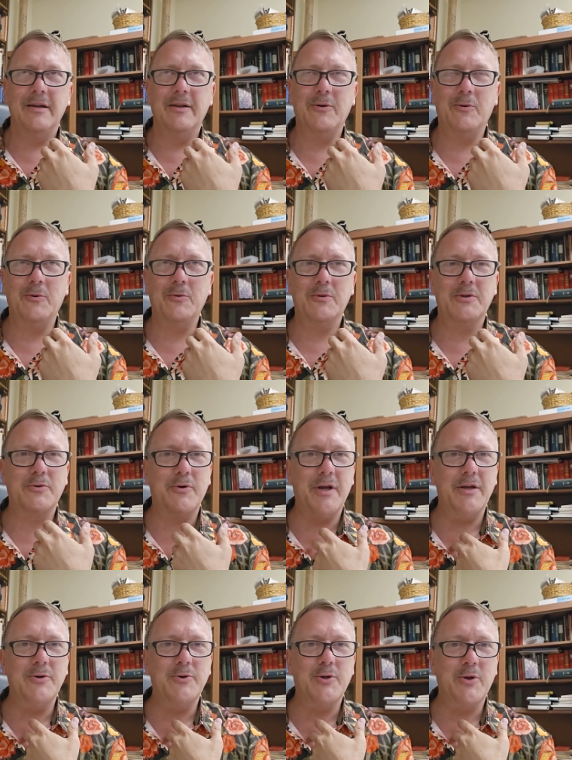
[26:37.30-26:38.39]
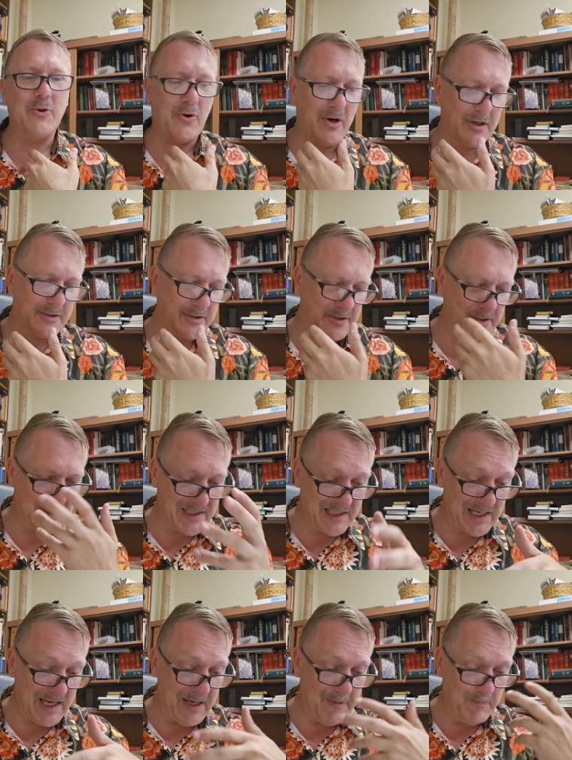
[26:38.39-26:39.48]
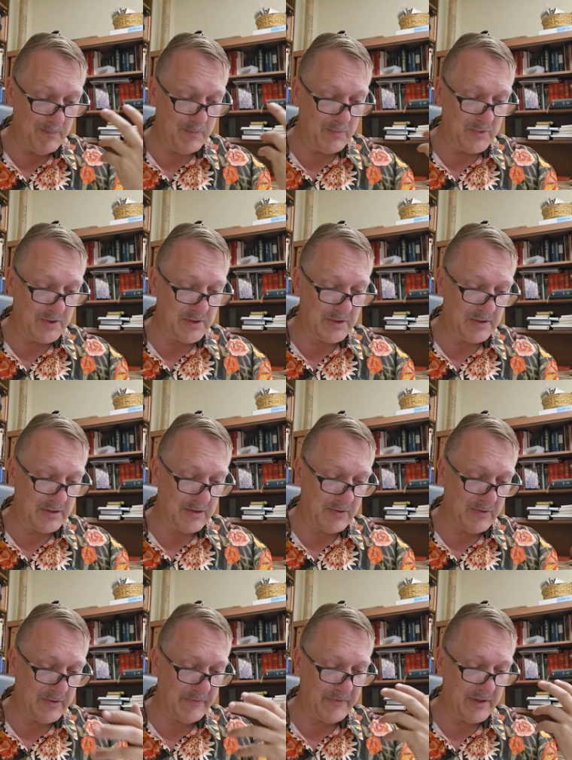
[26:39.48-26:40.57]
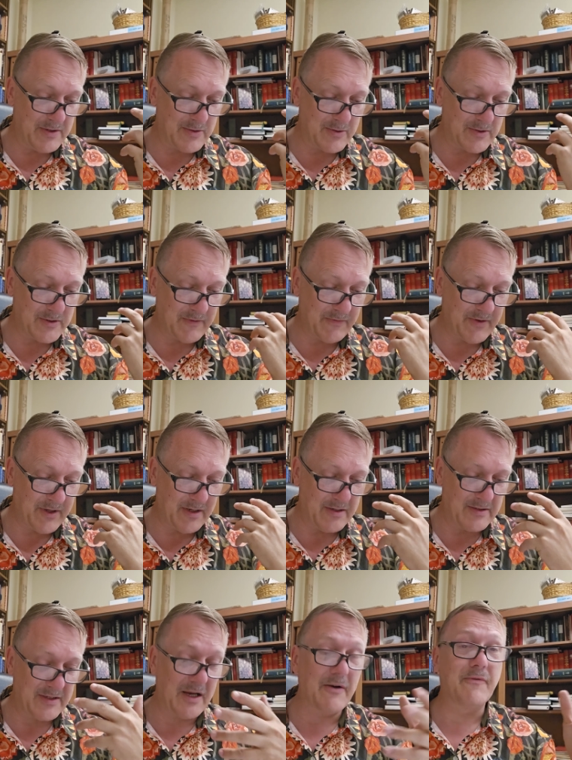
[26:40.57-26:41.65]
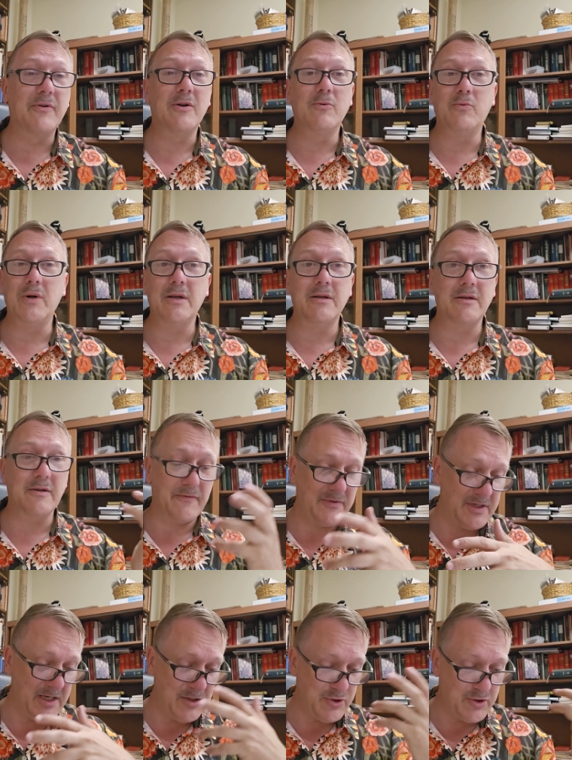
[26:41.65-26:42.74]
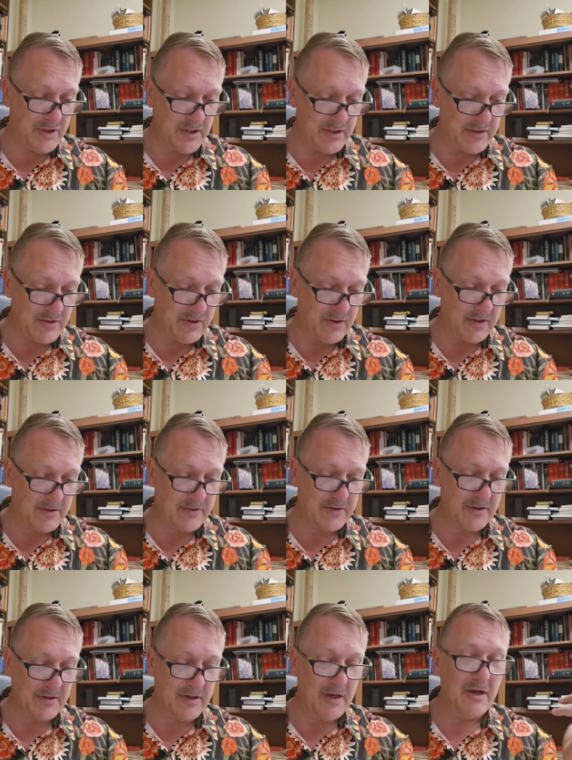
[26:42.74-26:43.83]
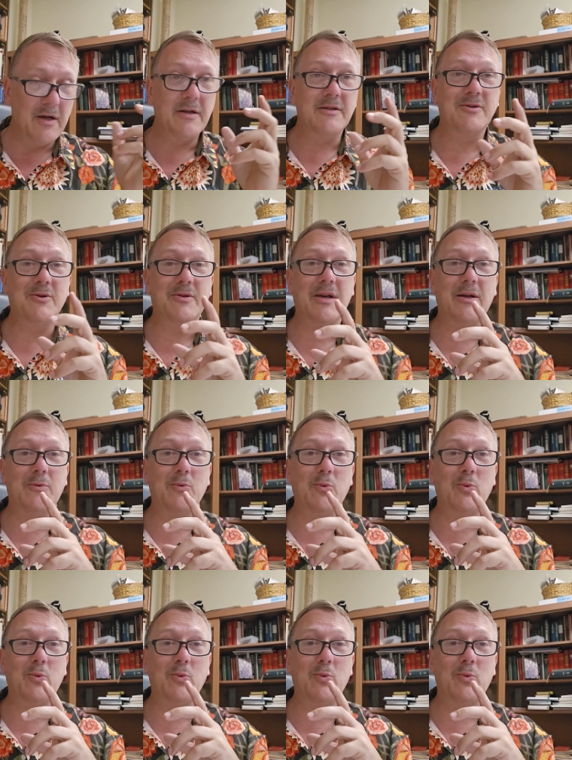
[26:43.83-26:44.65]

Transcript: you know, strange thoughts and schemes and all of these sorts of things, every wind of teaching and doctrine, so that